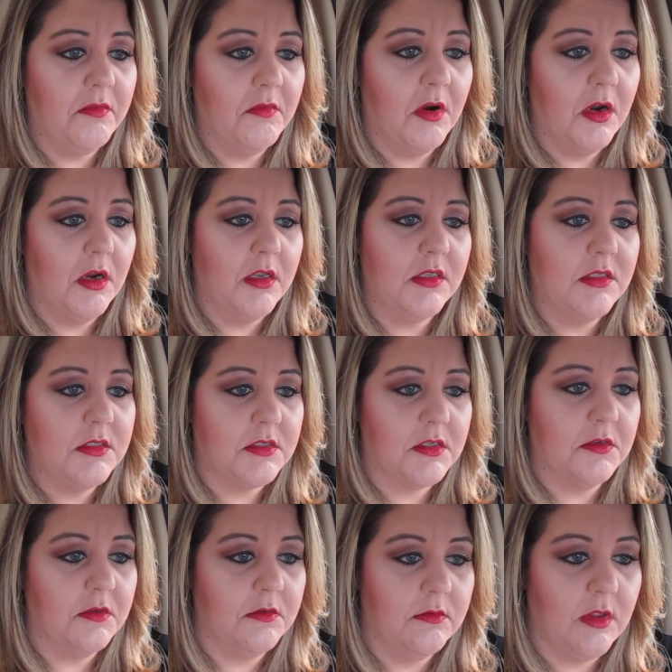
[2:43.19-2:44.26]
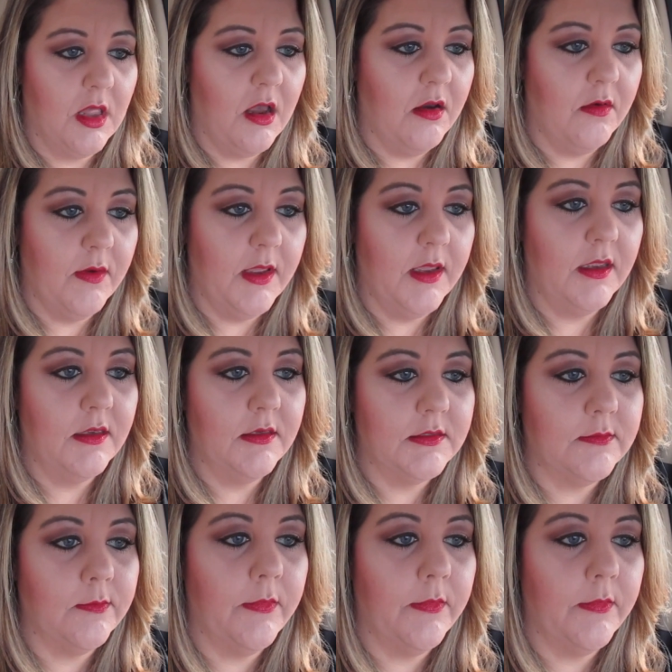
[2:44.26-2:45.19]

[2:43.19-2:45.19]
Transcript: Work and school always.